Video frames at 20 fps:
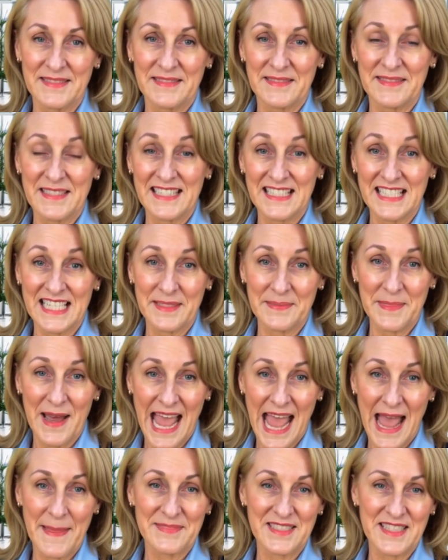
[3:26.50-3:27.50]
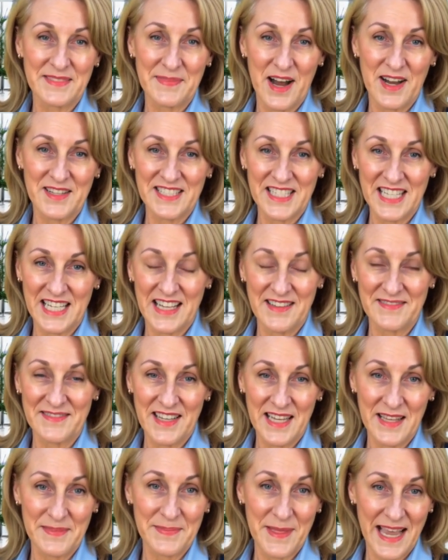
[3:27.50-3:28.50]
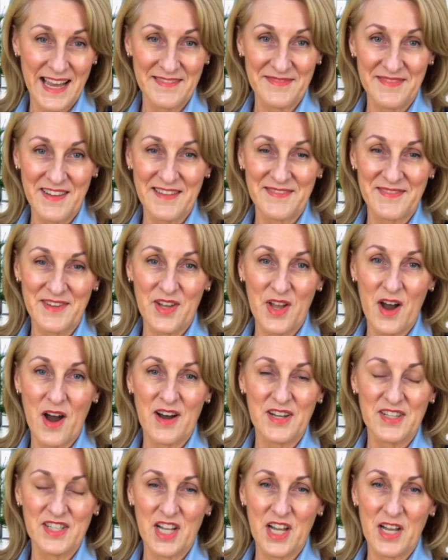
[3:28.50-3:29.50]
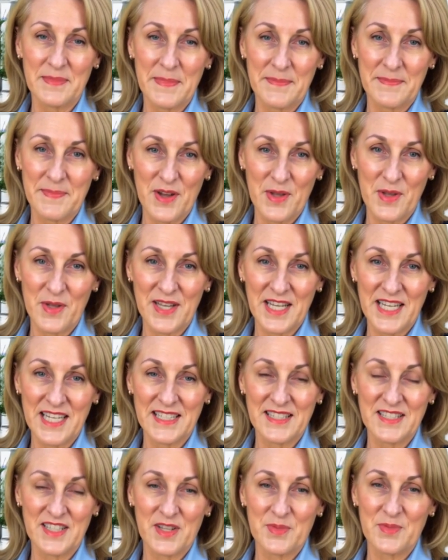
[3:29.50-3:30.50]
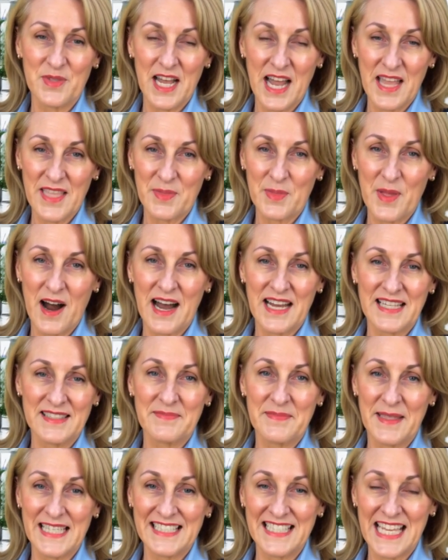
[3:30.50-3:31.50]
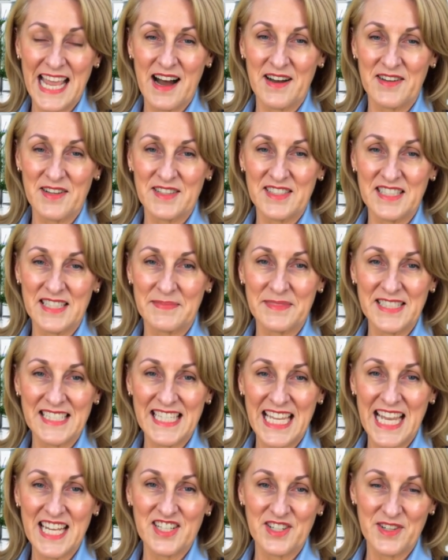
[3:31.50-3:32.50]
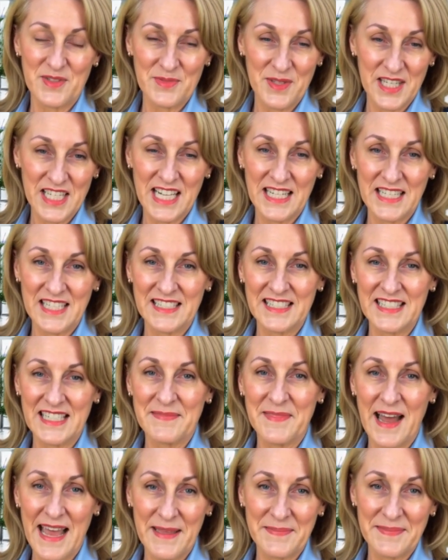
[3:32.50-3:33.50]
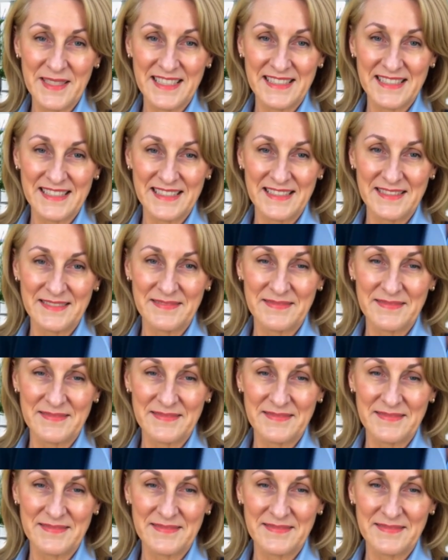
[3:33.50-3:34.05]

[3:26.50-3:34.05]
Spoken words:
This is perhaps the most significant benefit for long-term employees who would otherwise miss out on substantial redundancy payments.